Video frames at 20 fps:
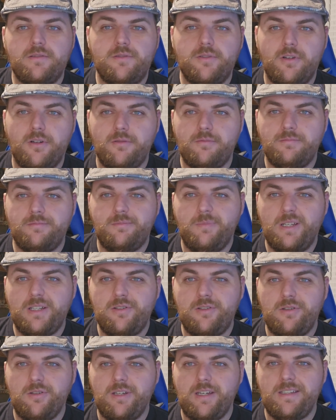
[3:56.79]
So make
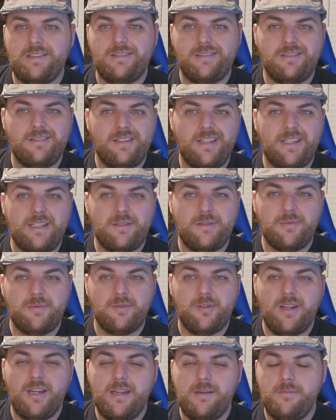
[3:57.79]
sure you guys like and
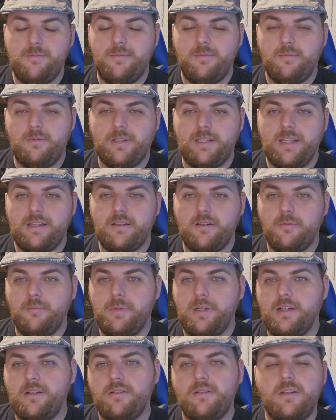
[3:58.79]
subscribe, ring that little
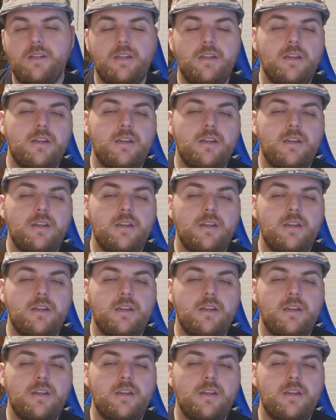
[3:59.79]
bell